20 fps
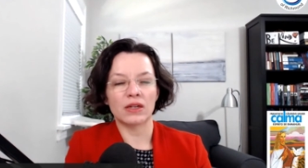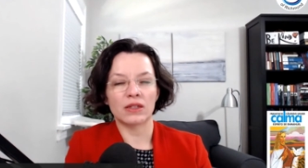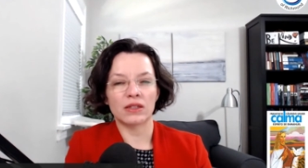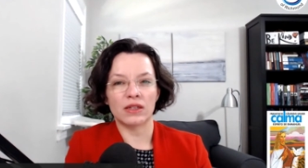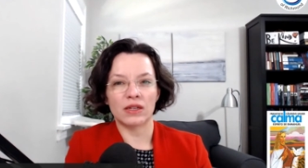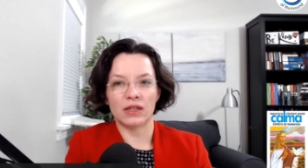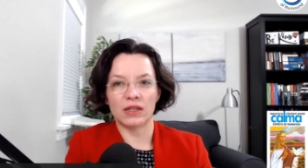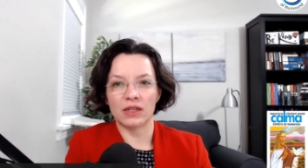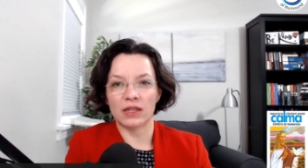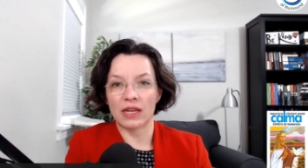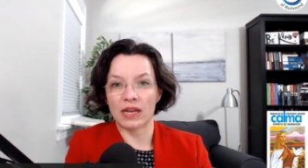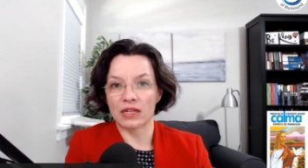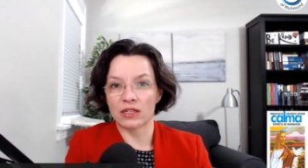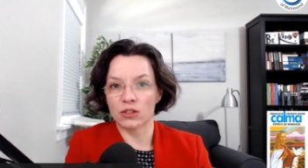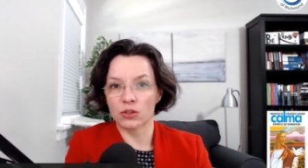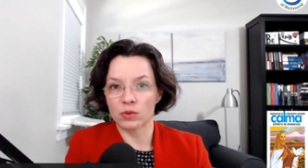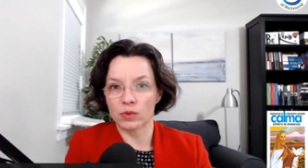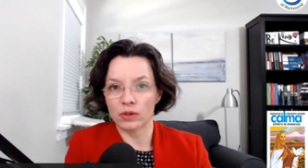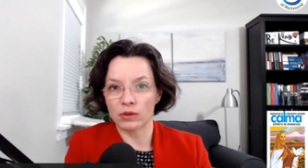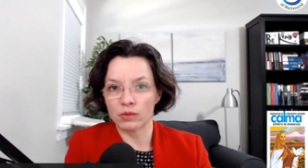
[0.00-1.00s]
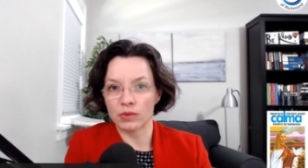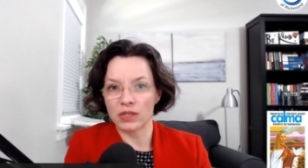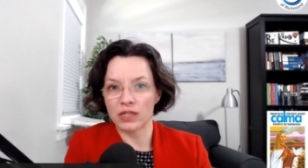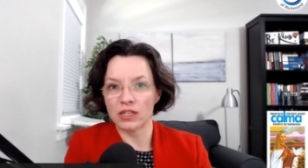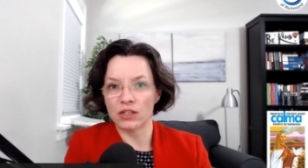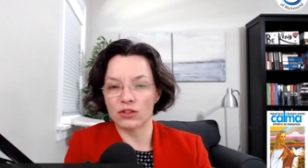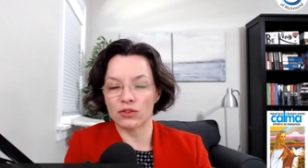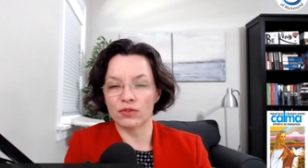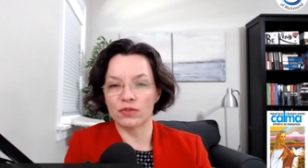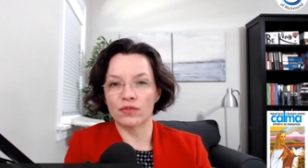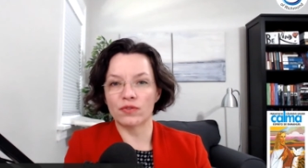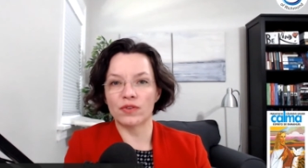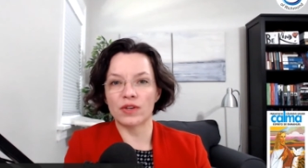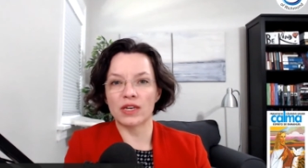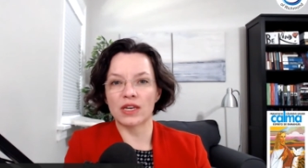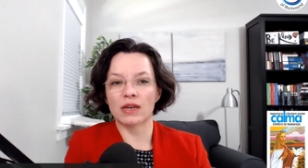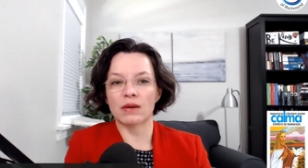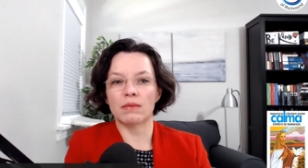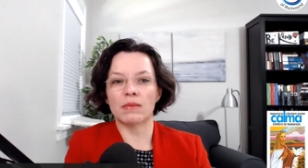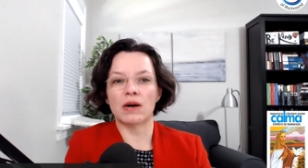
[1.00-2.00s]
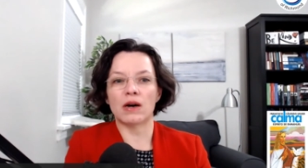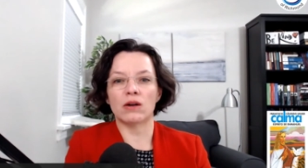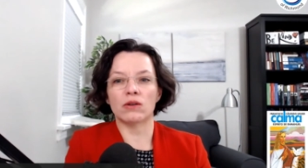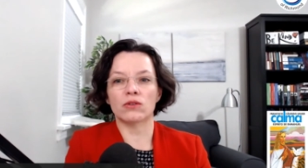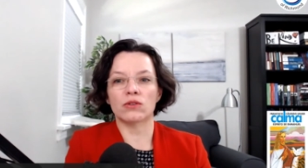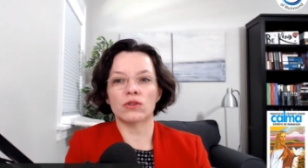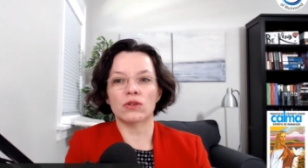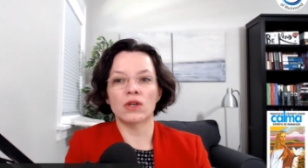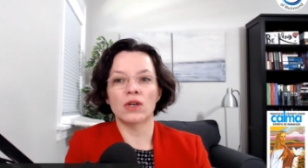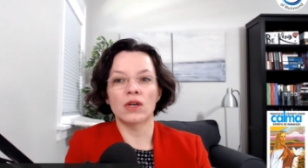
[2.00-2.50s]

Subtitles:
then that's when we need to think about